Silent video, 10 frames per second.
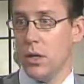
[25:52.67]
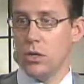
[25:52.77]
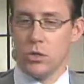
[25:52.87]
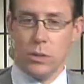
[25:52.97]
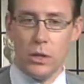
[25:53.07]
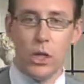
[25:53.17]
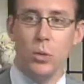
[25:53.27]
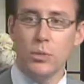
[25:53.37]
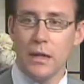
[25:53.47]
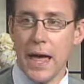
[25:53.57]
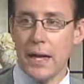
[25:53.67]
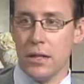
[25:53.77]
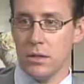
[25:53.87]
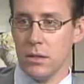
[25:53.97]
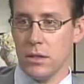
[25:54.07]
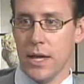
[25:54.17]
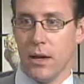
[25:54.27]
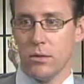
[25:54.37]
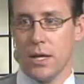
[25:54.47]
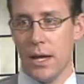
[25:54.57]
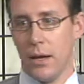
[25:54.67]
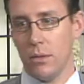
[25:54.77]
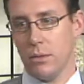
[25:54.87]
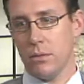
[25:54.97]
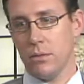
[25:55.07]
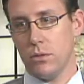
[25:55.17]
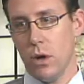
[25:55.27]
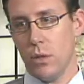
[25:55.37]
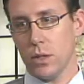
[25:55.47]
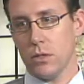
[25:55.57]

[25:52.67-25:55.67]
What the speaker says: So we looped that into the downtown zoning.